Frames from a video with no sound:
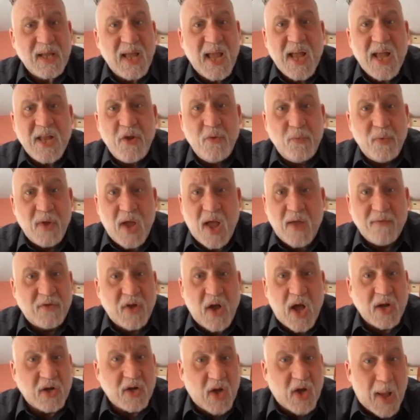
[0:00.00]
and I've
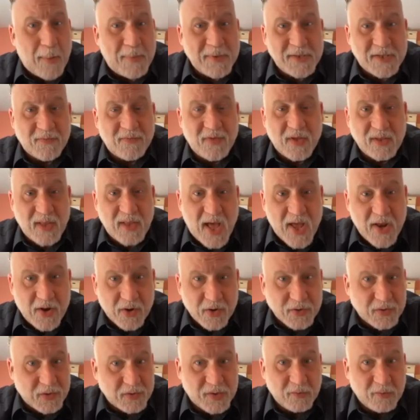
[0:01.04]
got copies of the
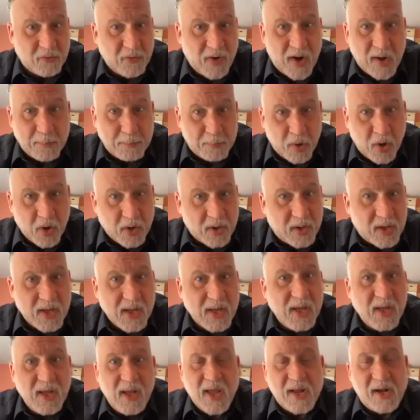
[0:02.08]
letters. There's a great book,
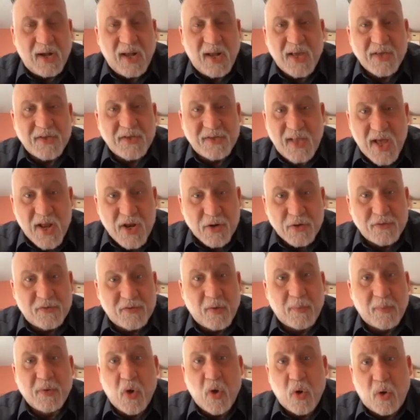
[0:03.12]
and it has letters
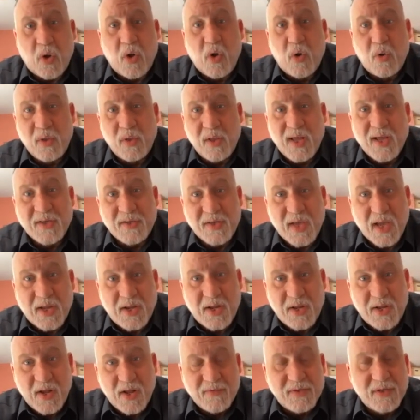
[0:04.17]
from the Coca-Cola
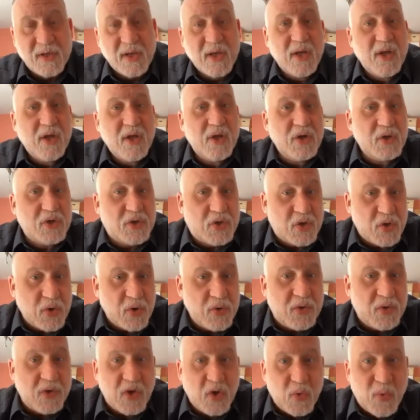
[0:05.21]
executives to
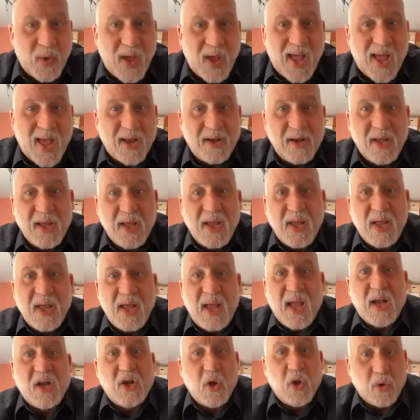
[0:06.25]
the UN,
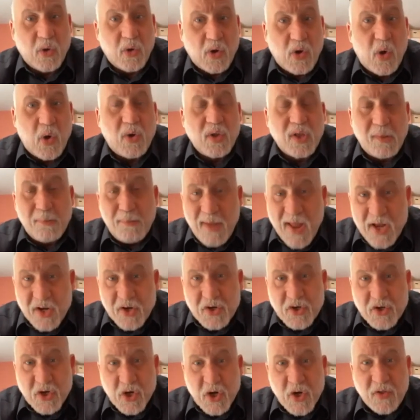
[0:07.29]
and Coca-Cola made
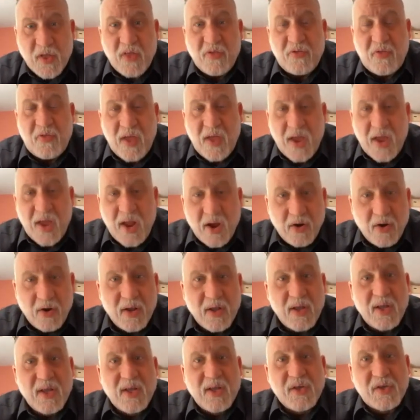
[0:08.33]
sure that their
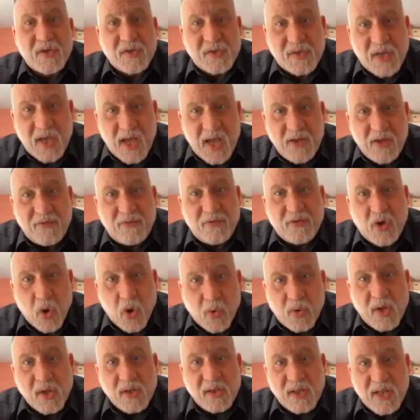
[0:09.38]
safe
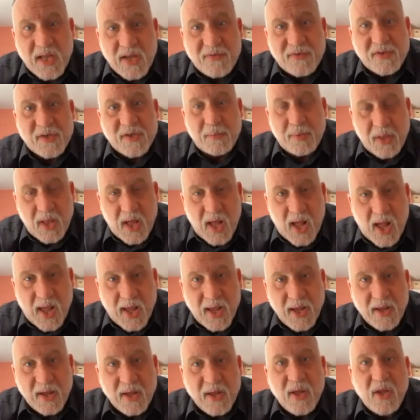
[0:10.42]
coca leaf
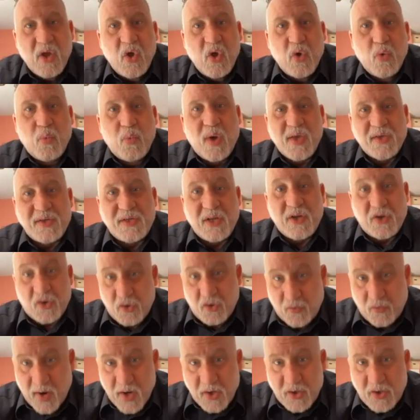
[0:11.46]
supply was
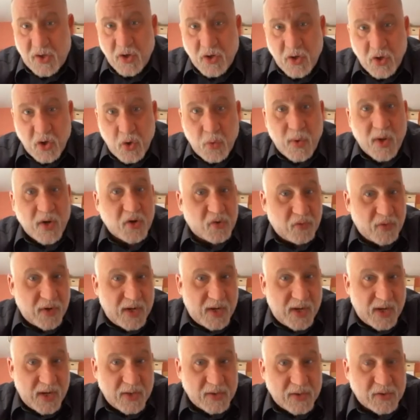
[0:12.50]
entrenched in UN
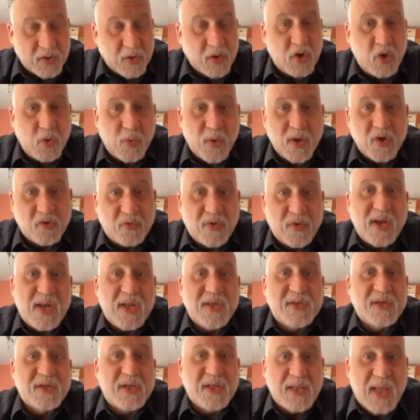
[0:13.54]
treaties. So UN
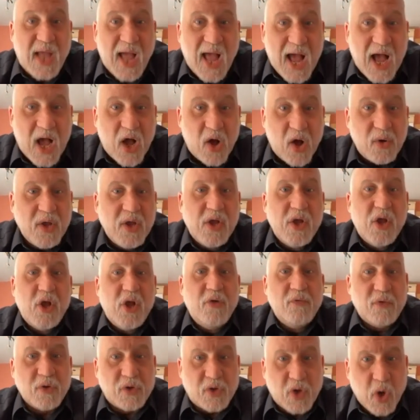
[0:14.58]
treaties allow
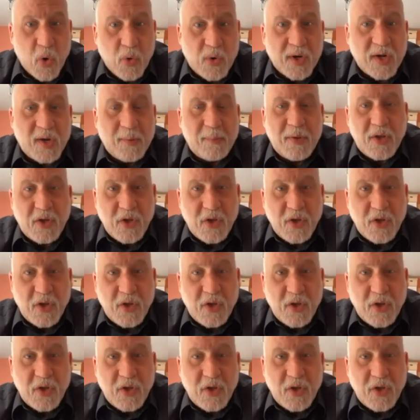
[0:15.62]
for coca to be